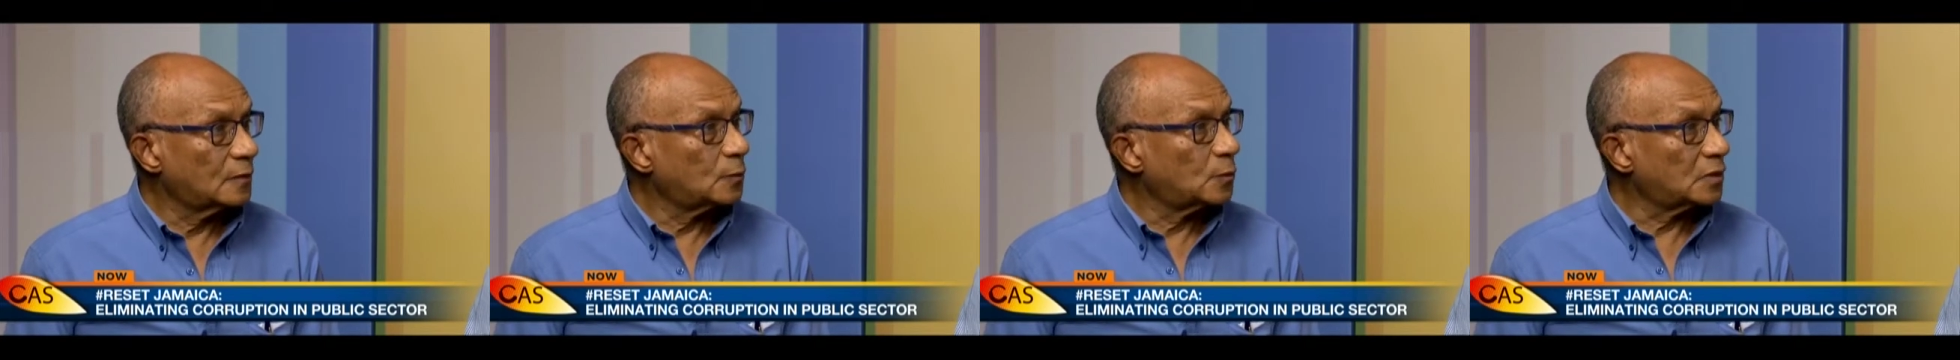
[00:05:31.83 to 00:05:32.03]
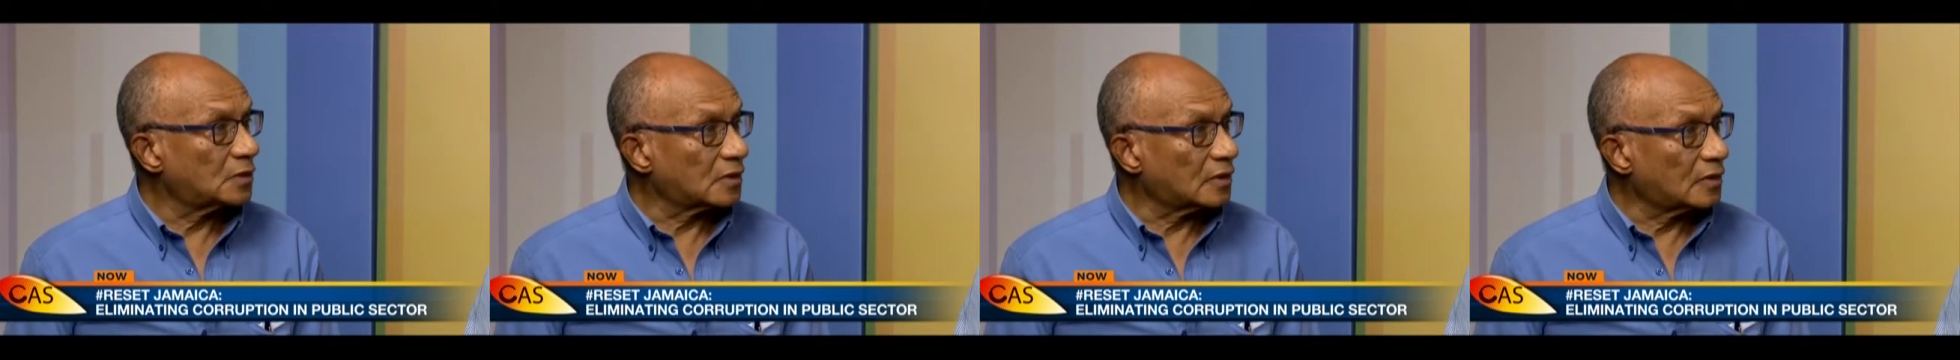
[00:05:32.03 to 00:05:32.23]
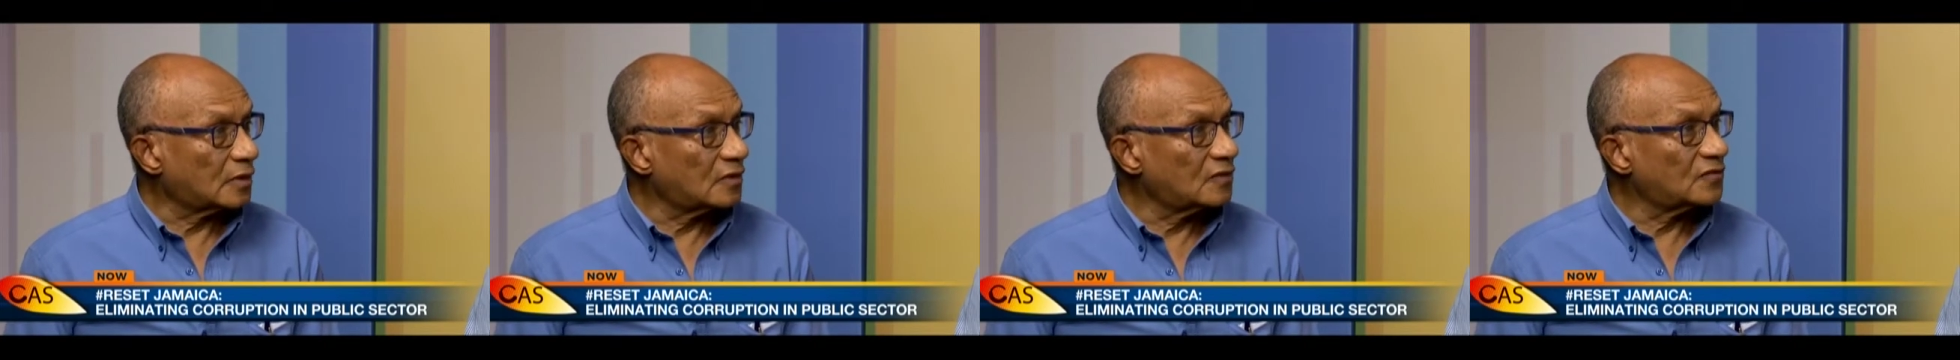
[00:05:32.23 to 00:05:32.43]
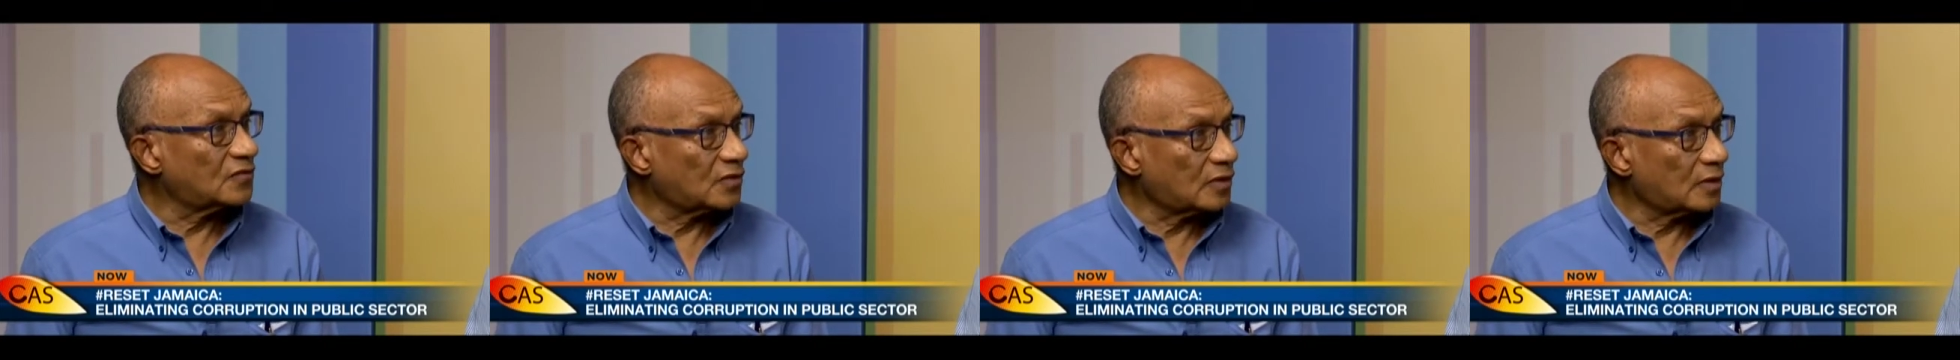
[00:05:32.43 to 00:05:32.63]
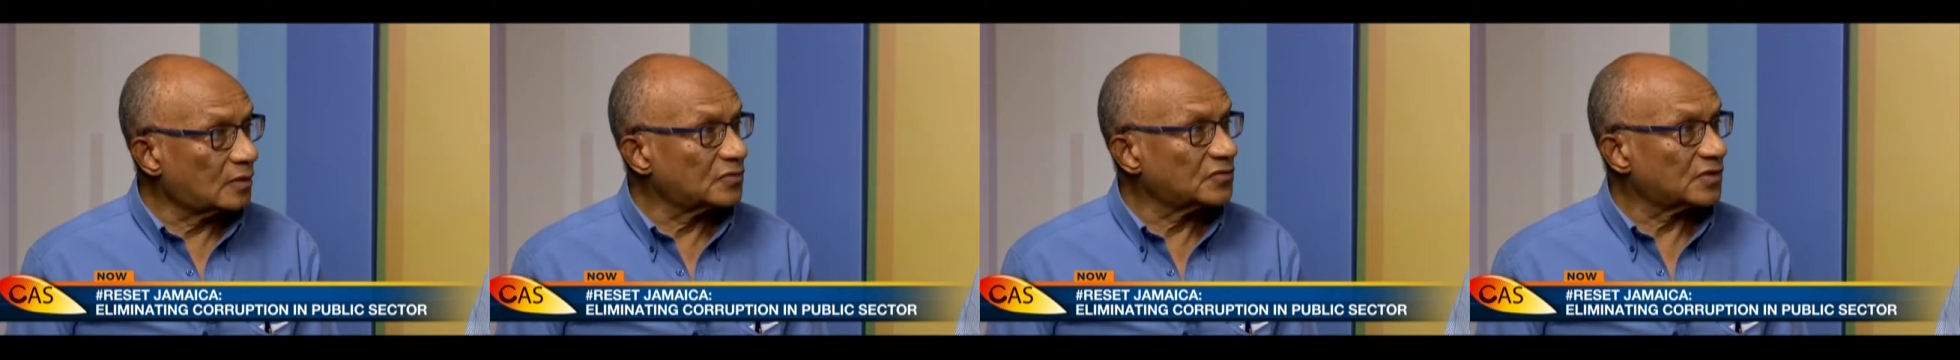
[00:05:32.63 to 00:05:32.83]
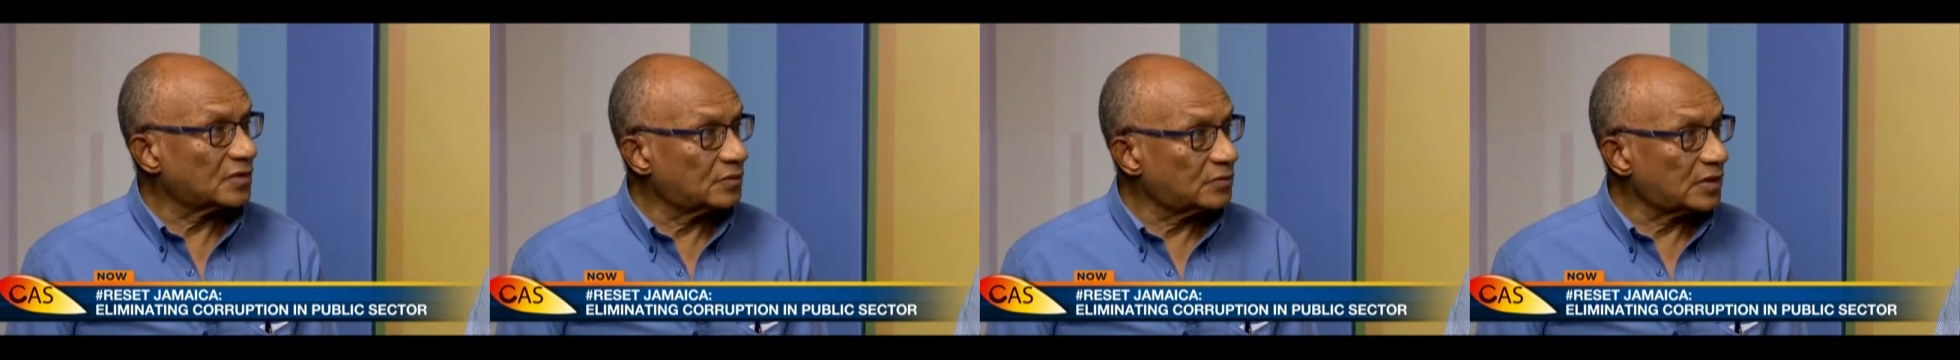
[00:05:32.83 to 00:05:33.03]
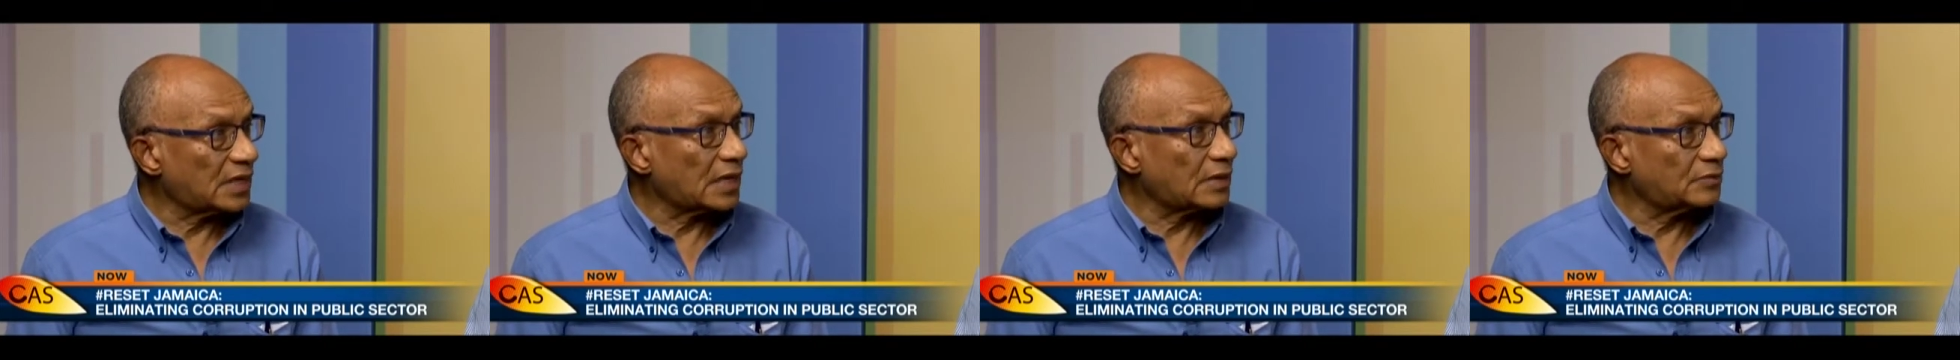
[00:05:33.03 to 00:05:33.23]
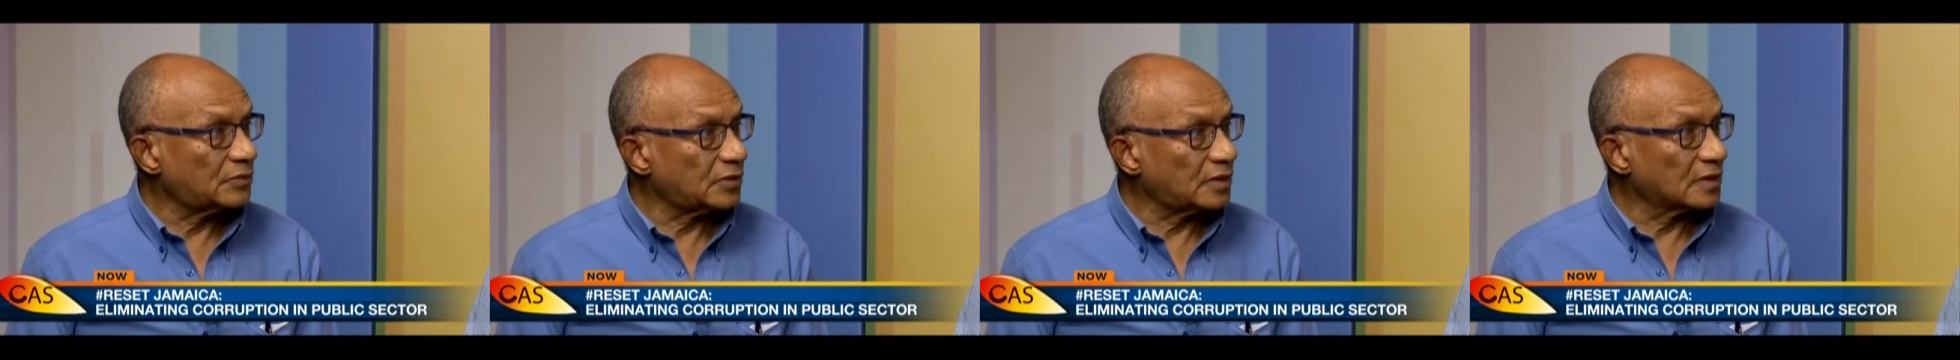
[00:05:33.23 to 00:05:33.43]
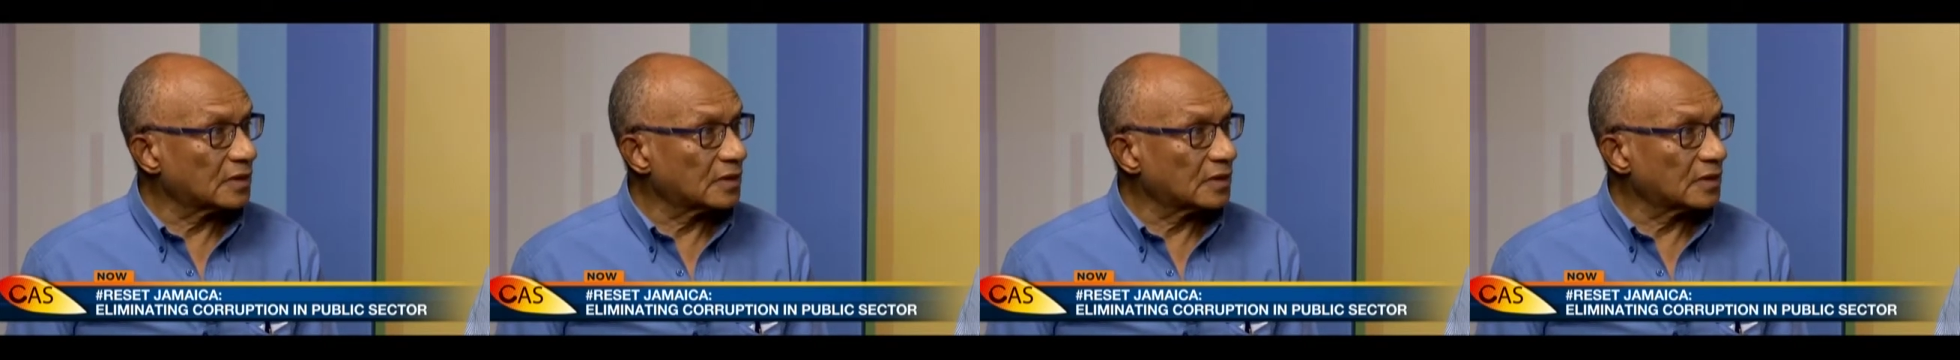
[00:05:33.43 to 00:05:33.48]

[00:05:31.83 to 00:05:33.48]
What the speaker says: with all forms of bribery